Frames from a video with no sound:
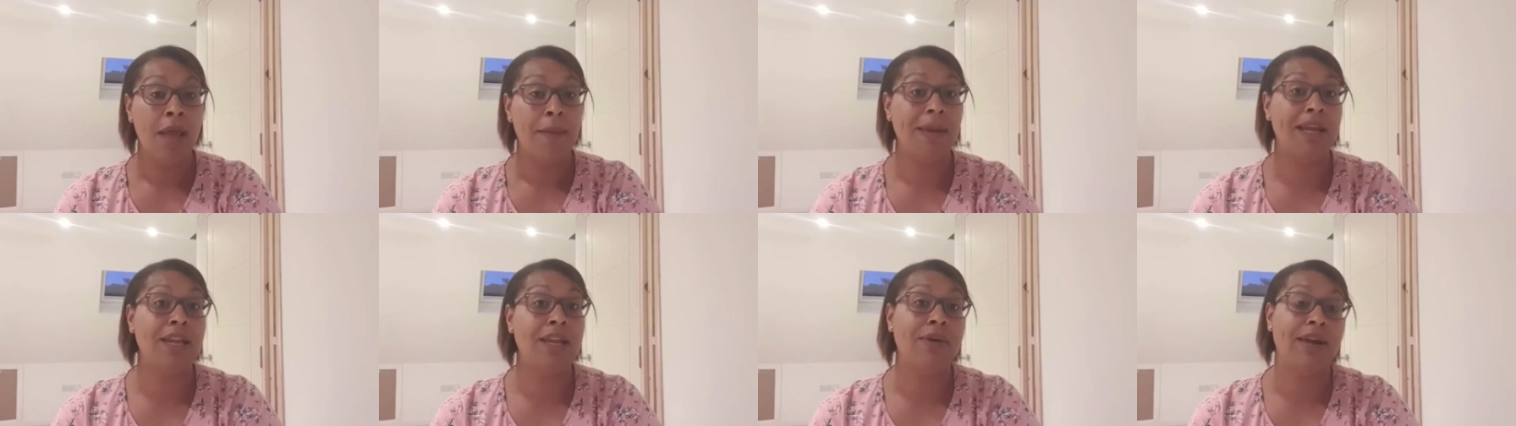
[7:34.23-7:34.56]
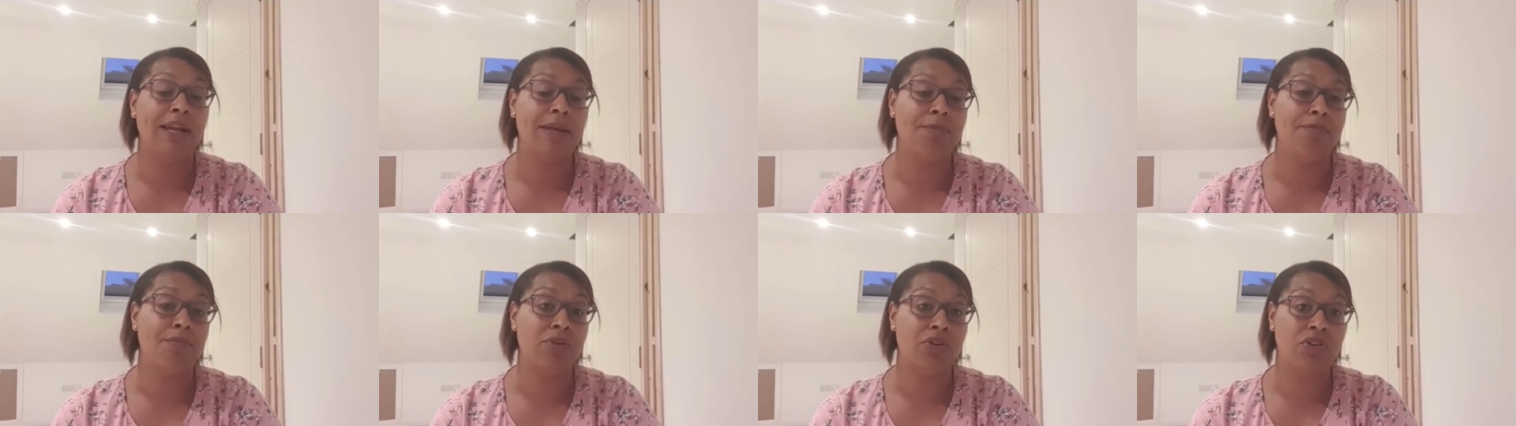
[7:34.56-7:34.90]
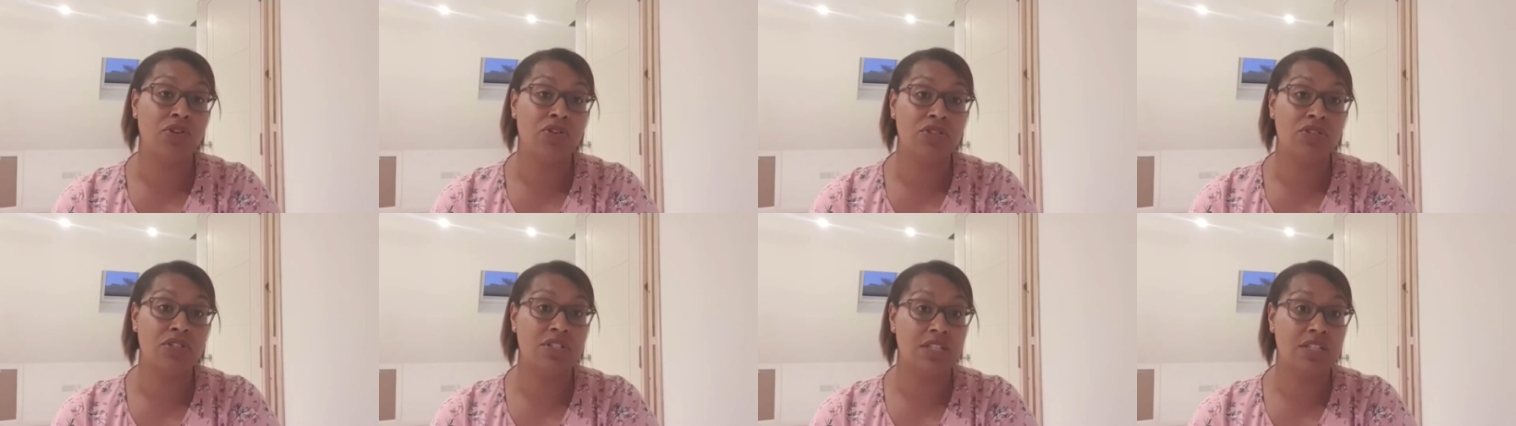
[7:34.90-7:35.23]
Anyway,
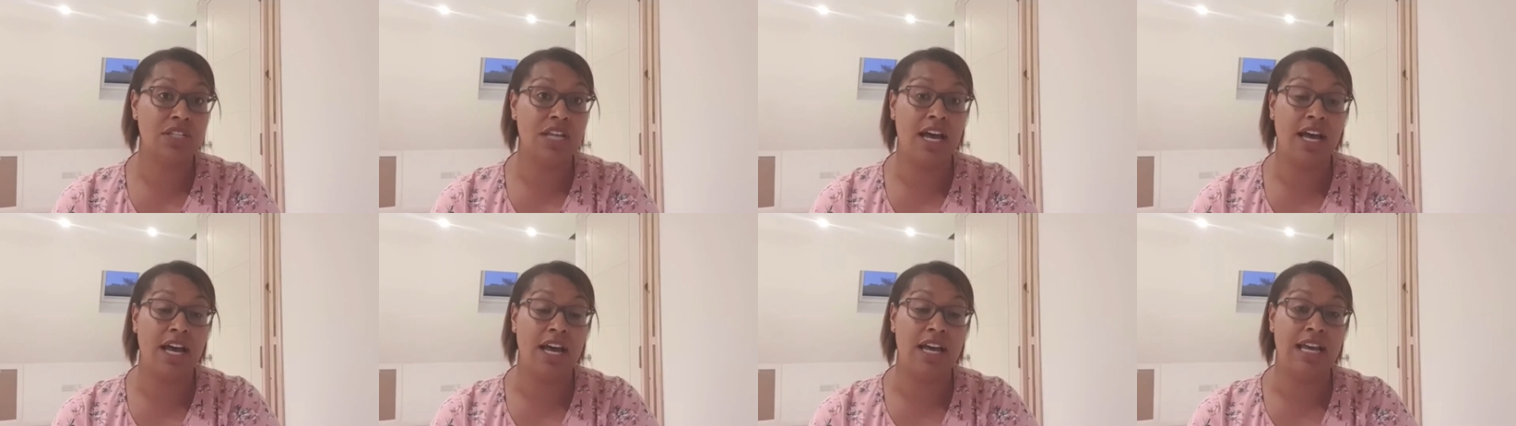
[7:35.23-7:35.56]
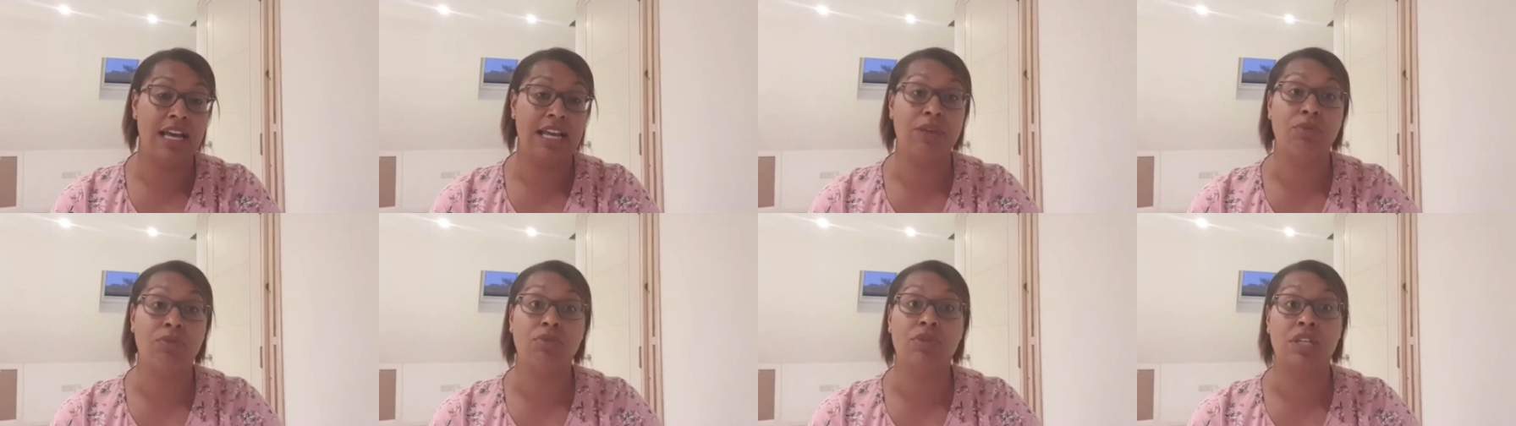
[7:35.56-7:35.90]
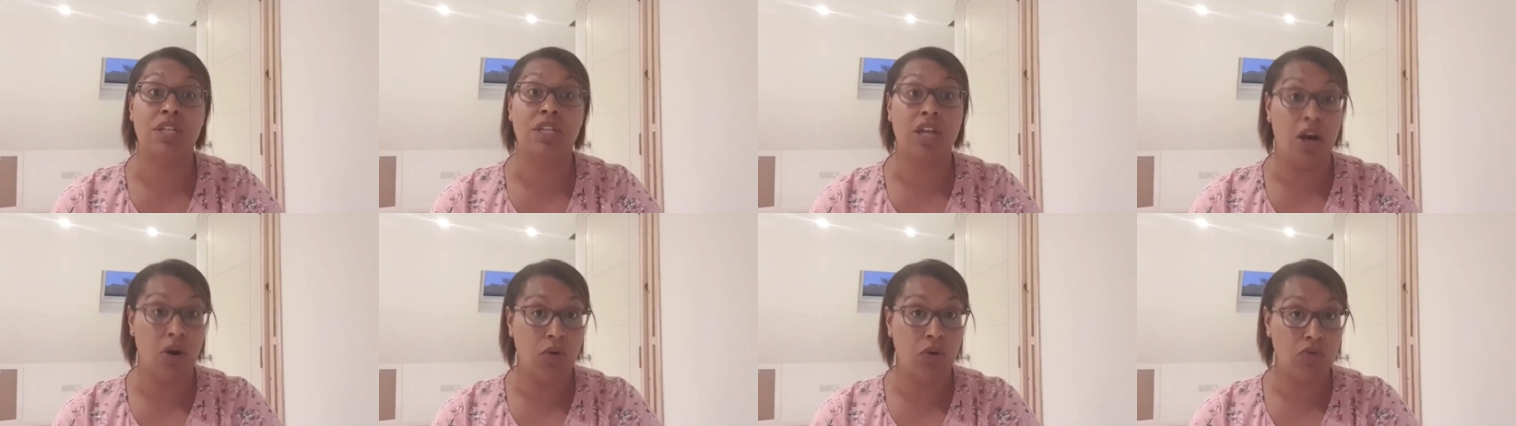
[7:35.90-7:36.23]
because it was
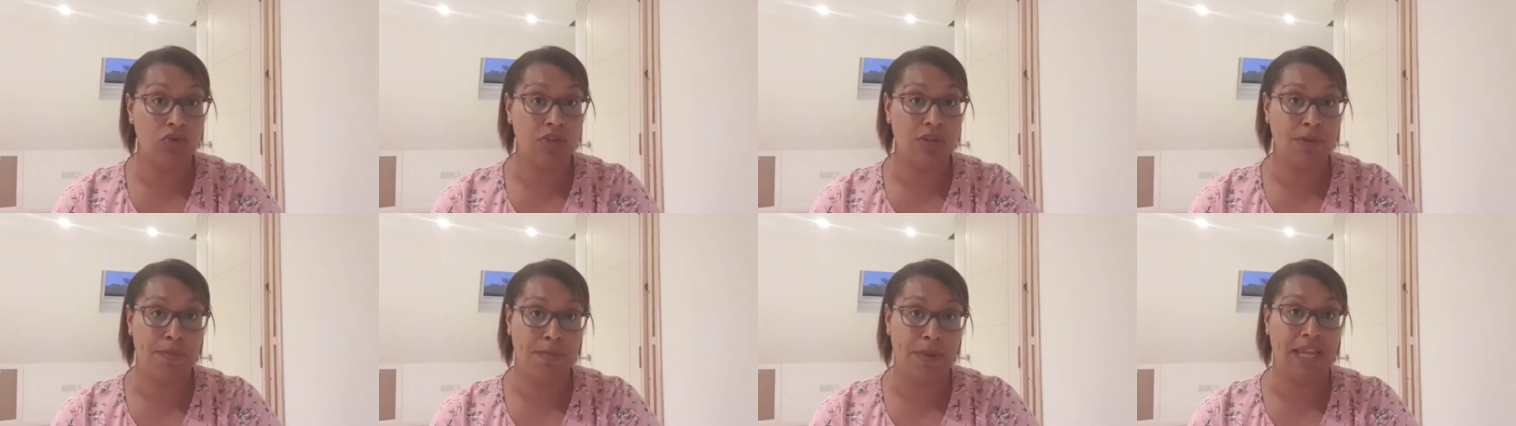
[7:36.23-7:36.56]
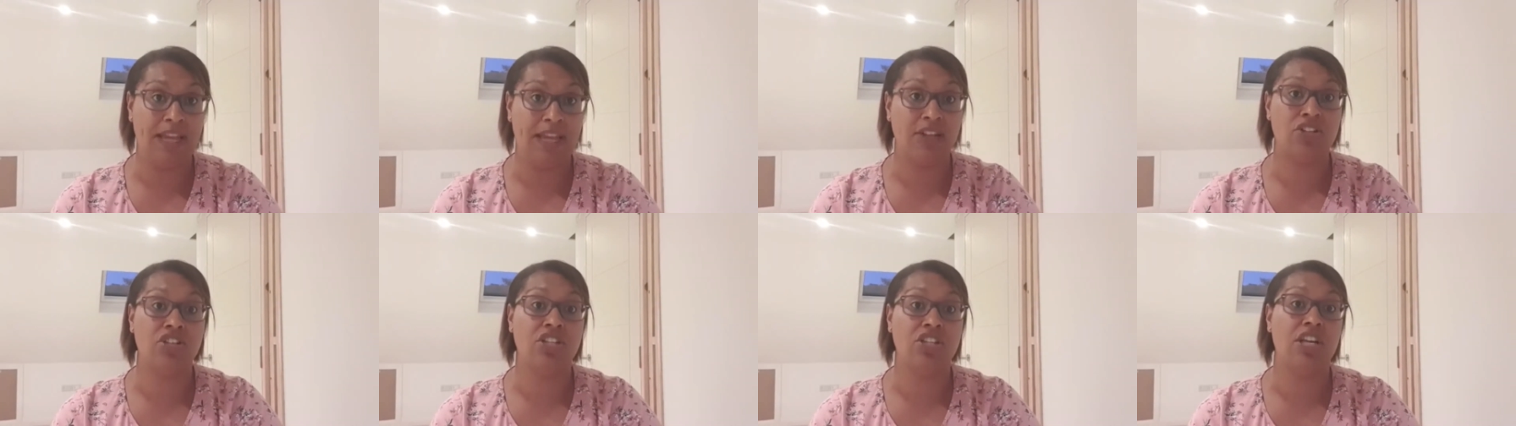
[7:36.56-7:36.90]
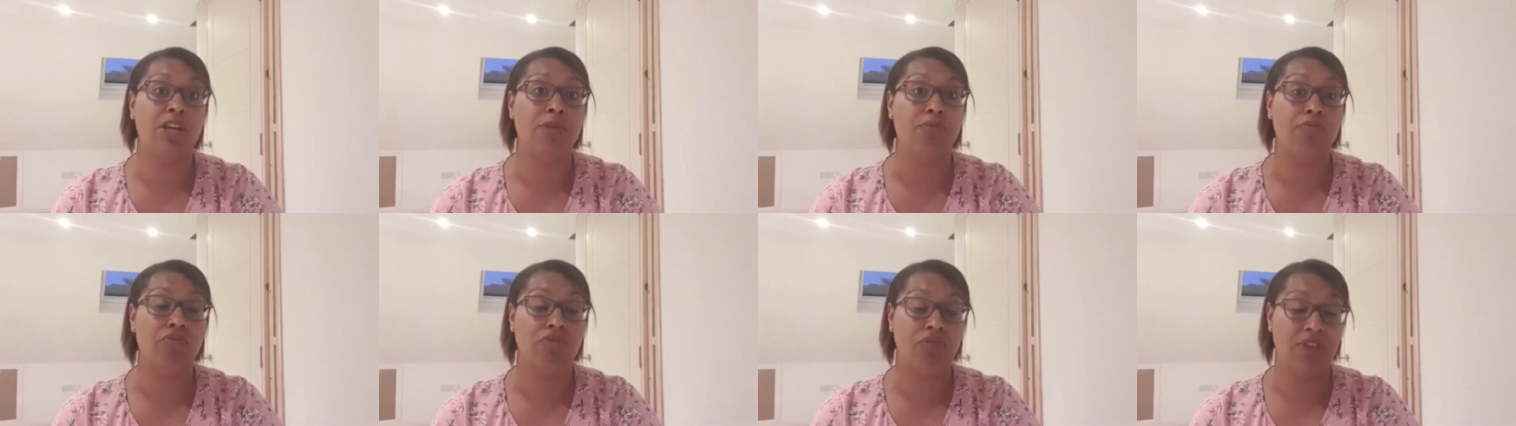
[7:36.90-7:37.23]
an older bitch that
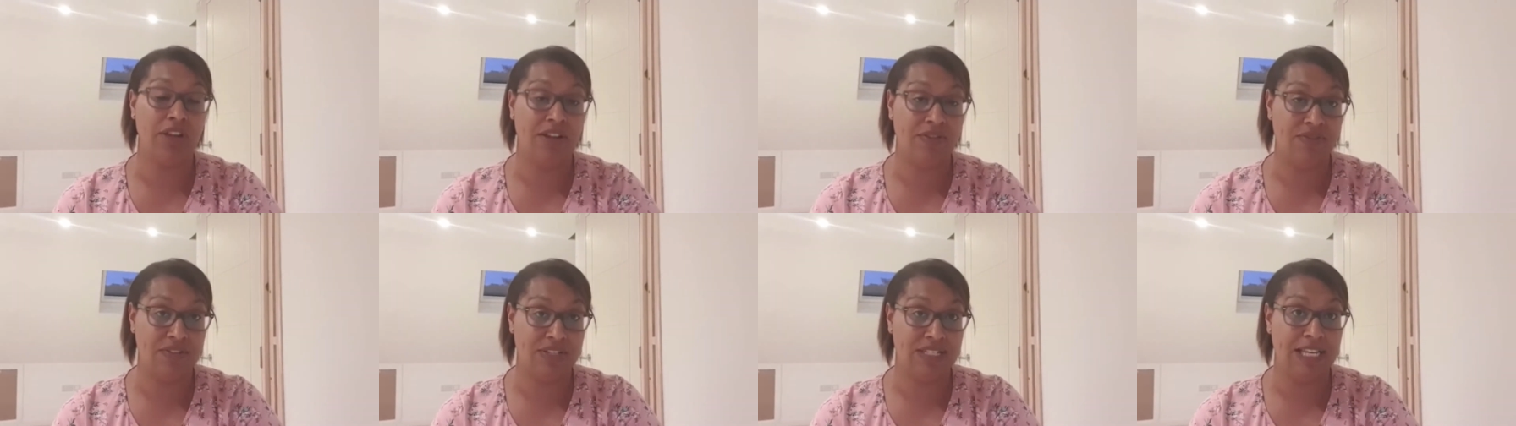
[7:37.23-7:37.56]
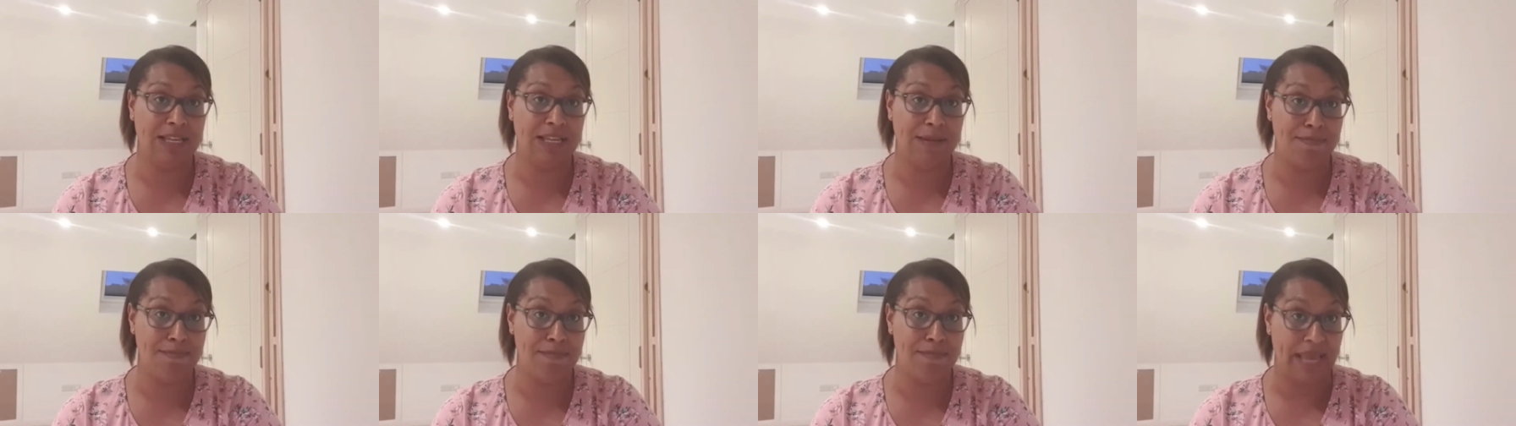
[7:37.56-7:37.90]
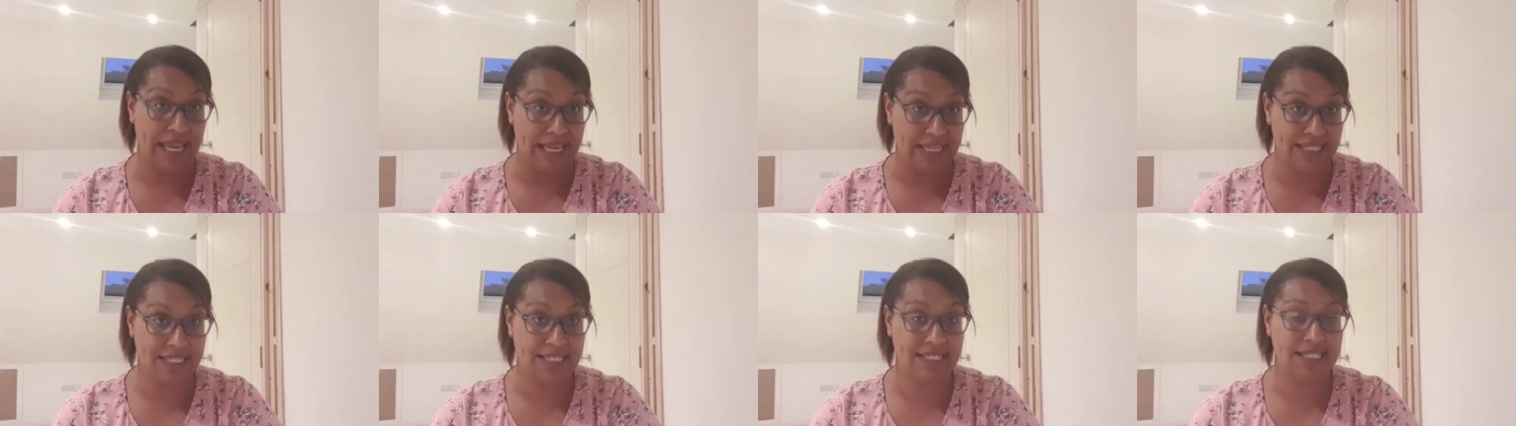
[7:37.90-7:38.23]
had previously
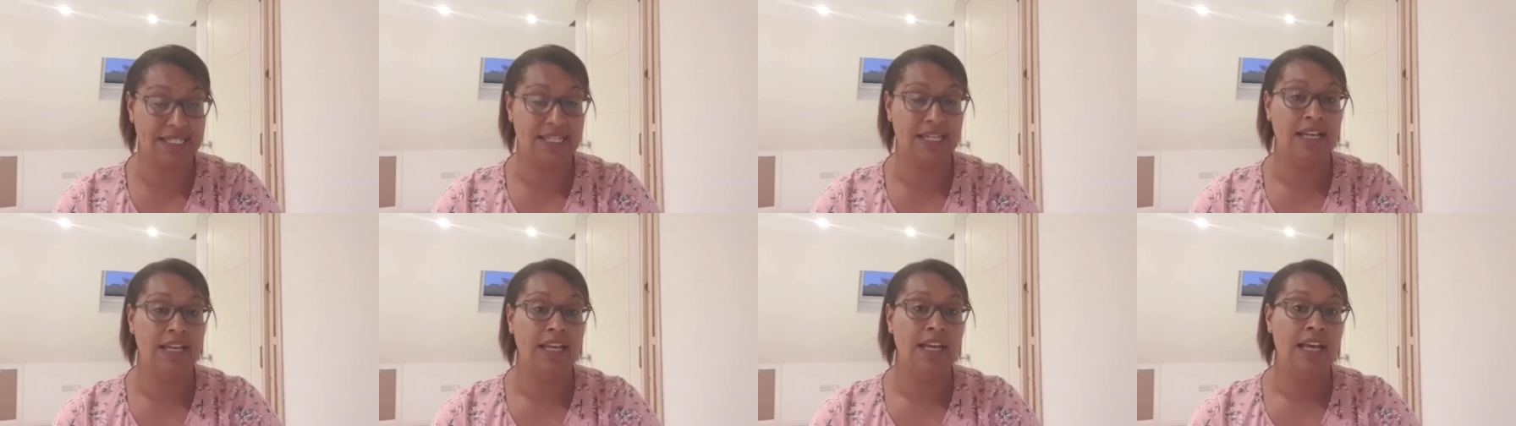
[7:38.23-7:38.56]
missed,